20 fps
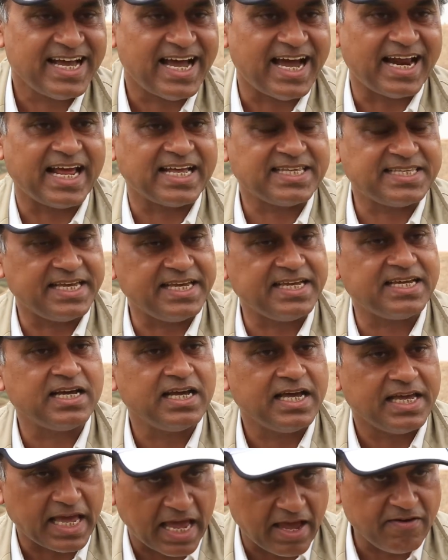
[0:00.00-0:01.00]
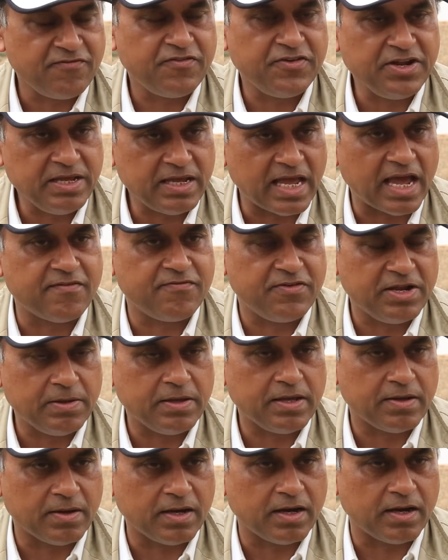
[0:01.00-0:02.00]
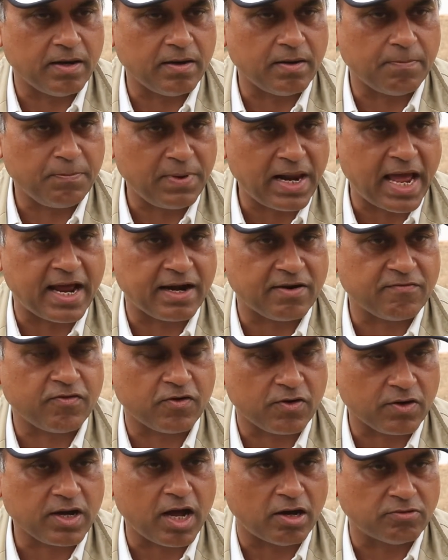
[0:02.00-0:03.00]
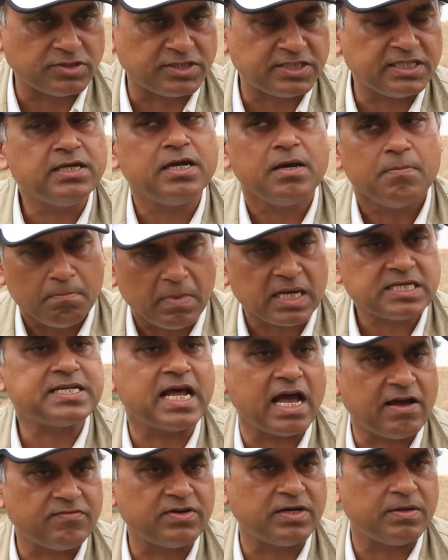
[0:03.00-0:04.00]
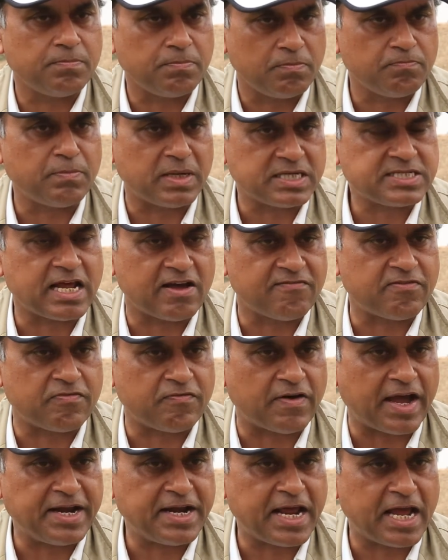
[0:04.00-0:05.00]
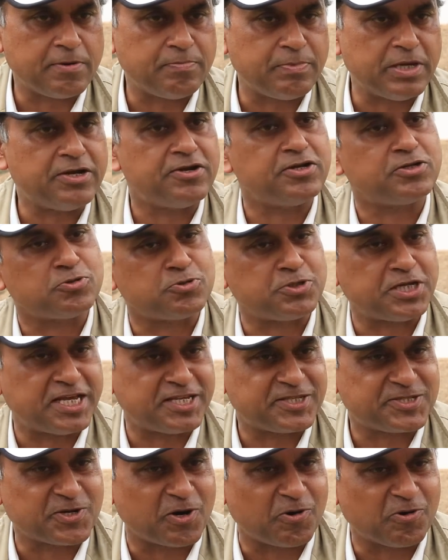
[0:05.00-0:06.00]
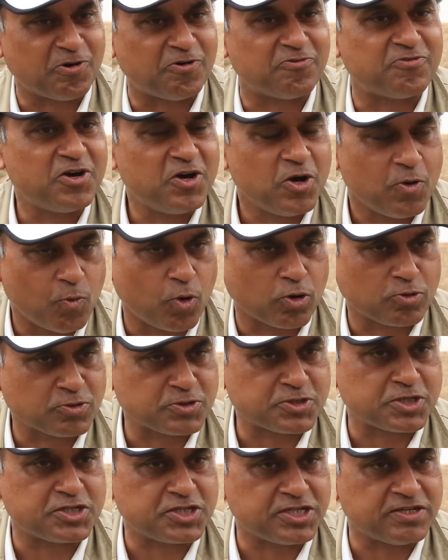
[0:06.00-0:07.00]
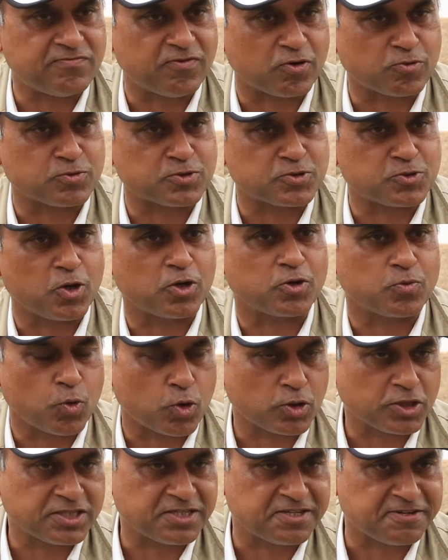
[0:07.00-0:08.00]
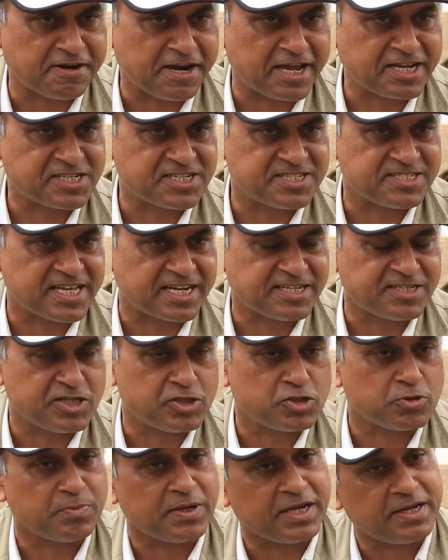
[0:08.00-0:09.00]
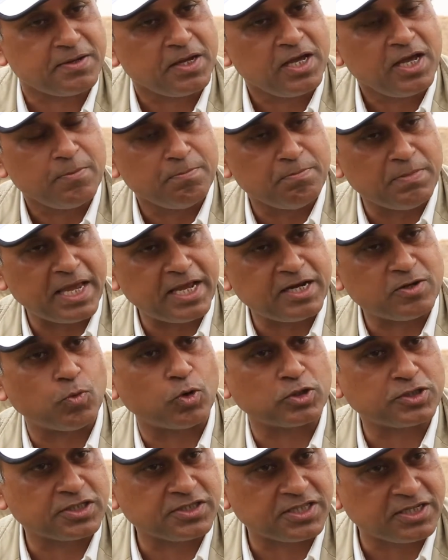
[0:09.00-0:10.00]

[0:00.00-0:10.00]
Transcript: And I think every plan for a county must have a finite period to take stock of what was achieved, what was not, what are the corrections that need to be made, what are